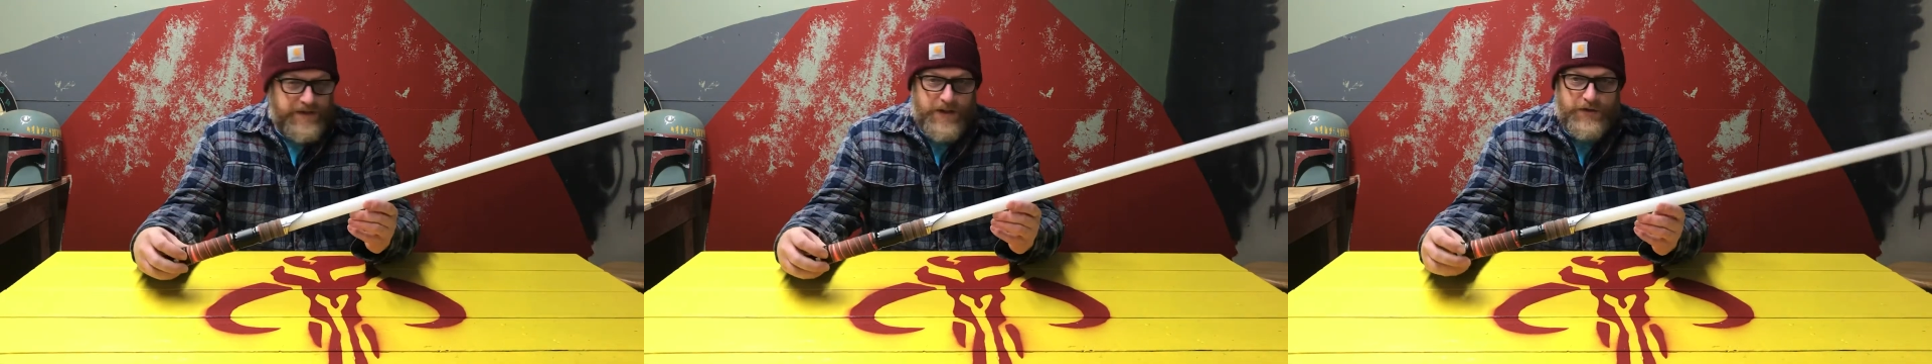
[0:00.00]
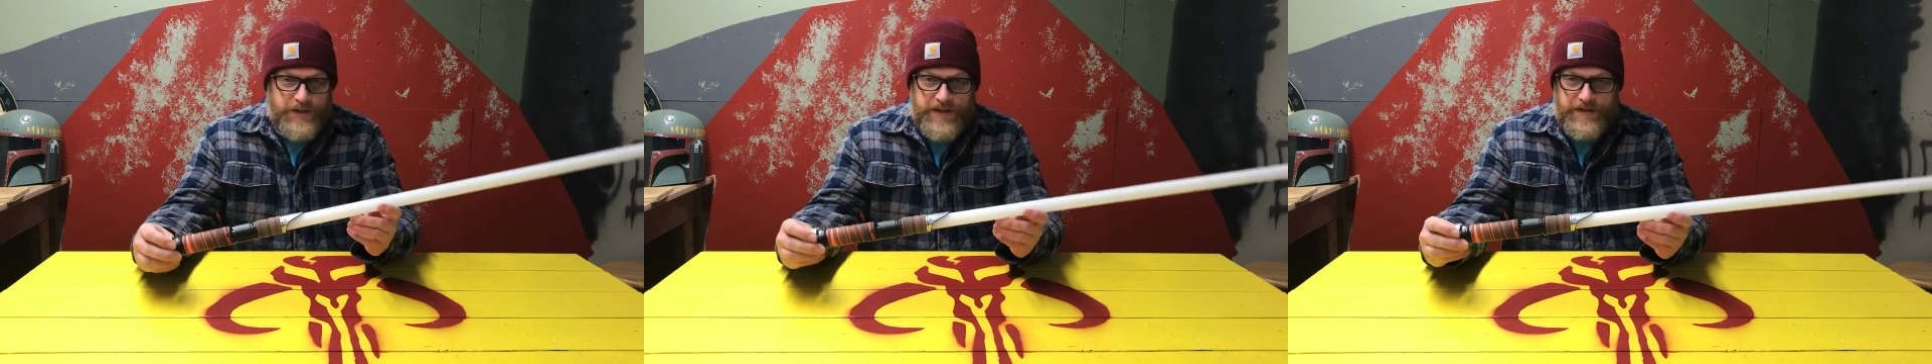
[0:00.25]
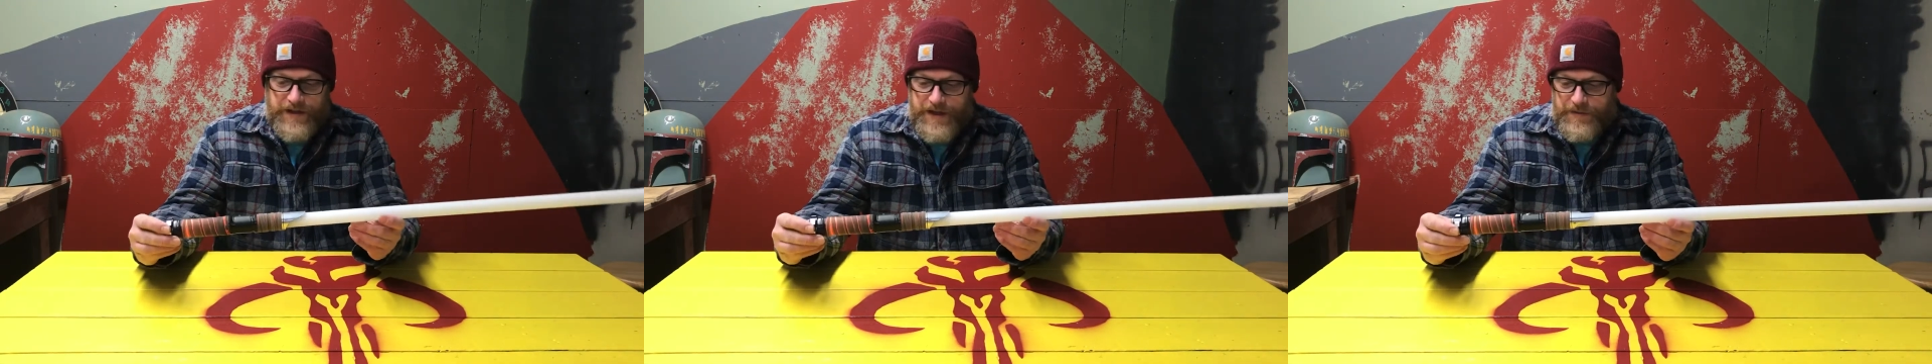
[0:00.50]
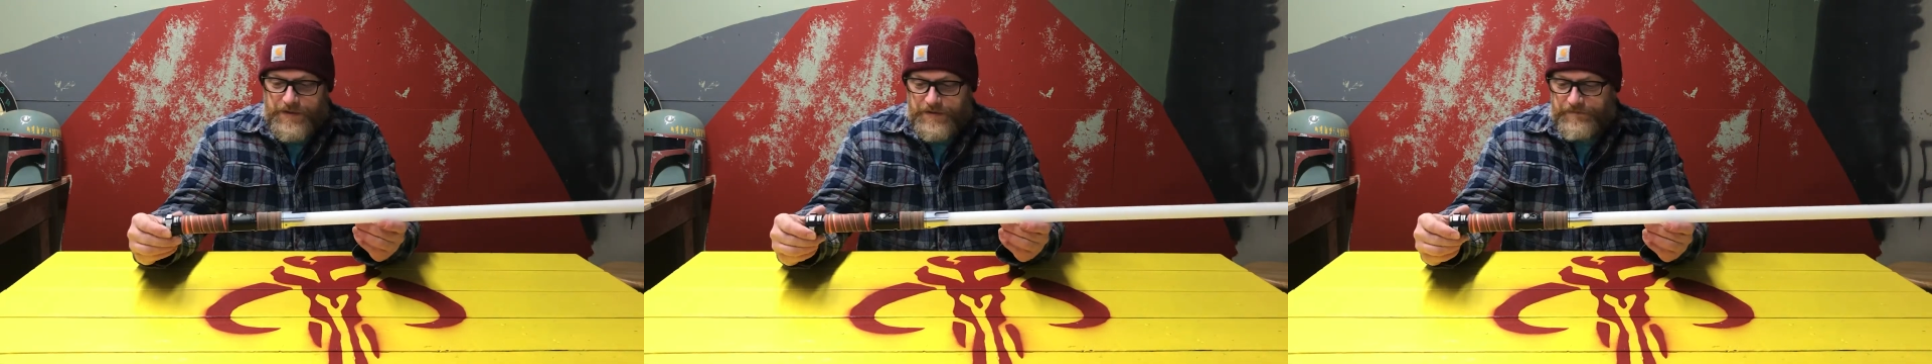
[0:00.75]
LGT
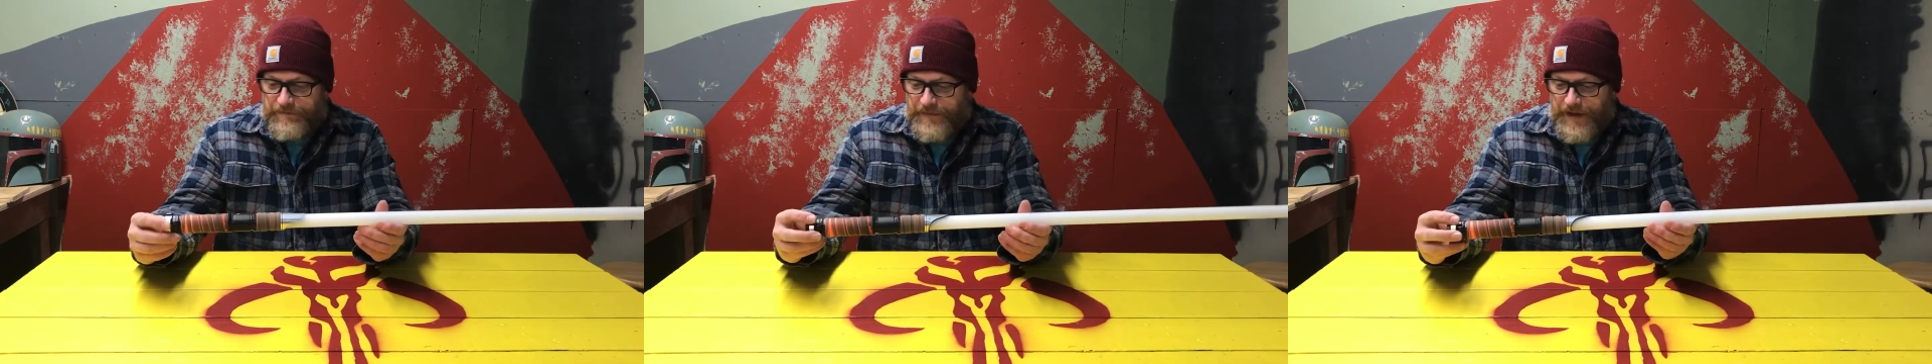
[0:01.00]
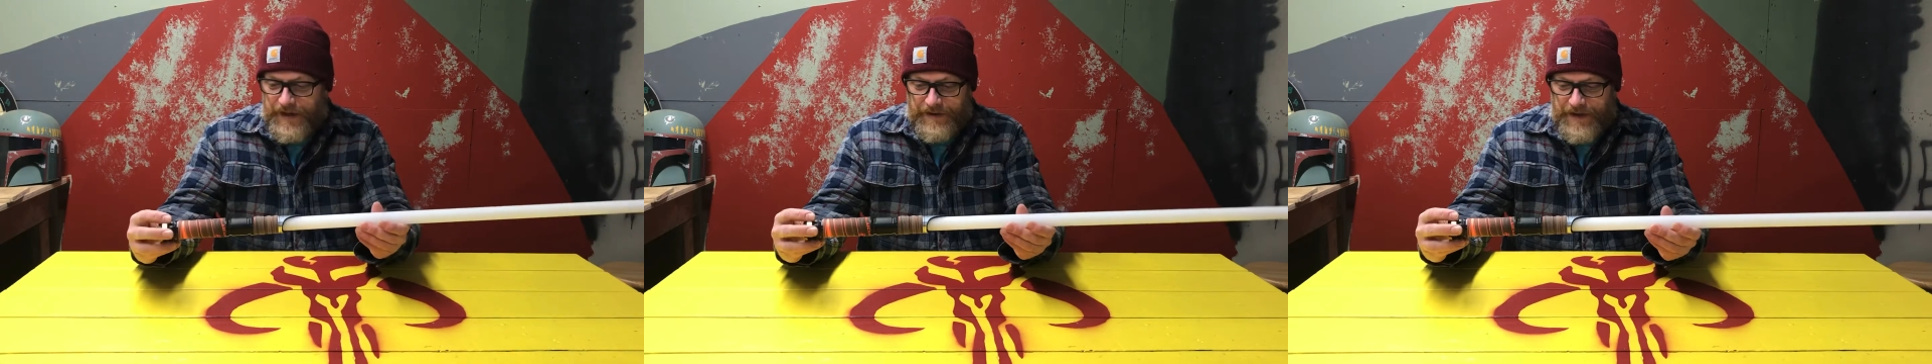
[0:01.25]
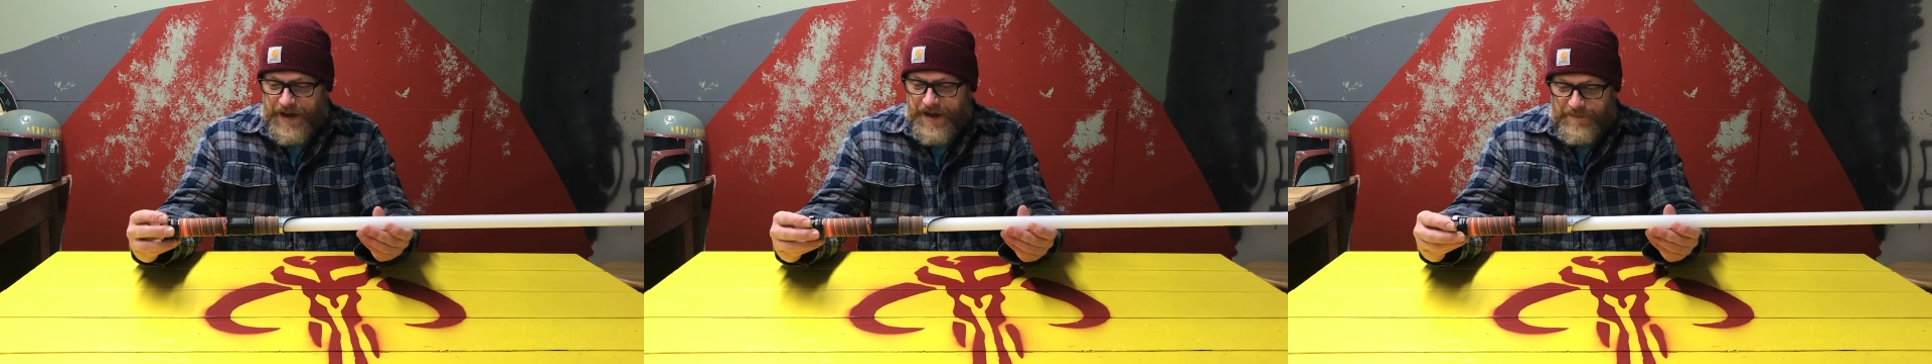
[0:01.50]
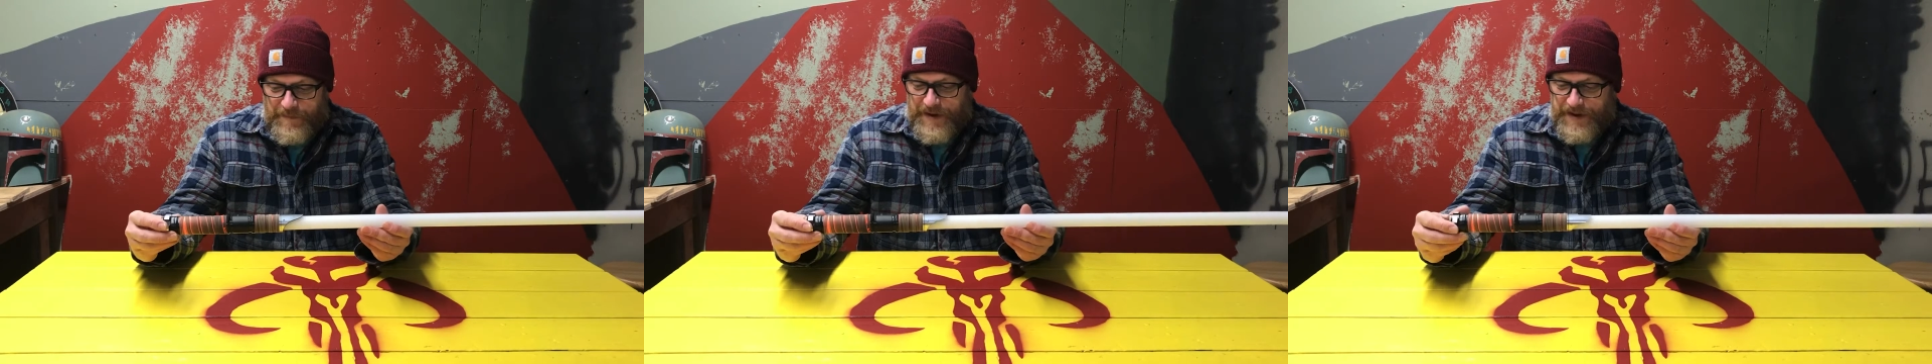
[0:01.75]
Sabers, and they
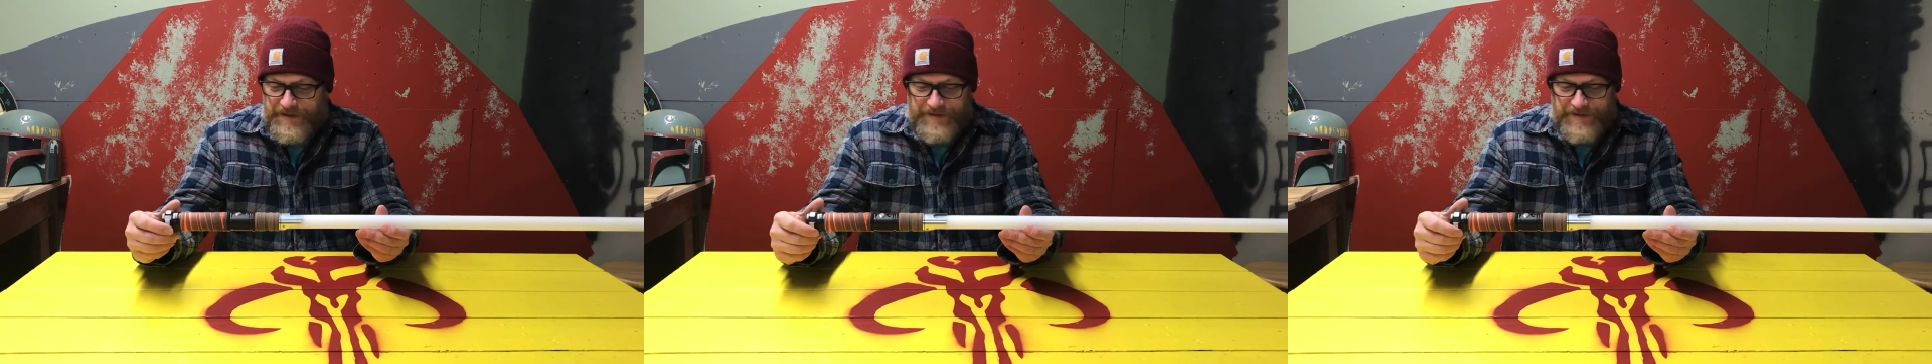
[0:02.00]
have been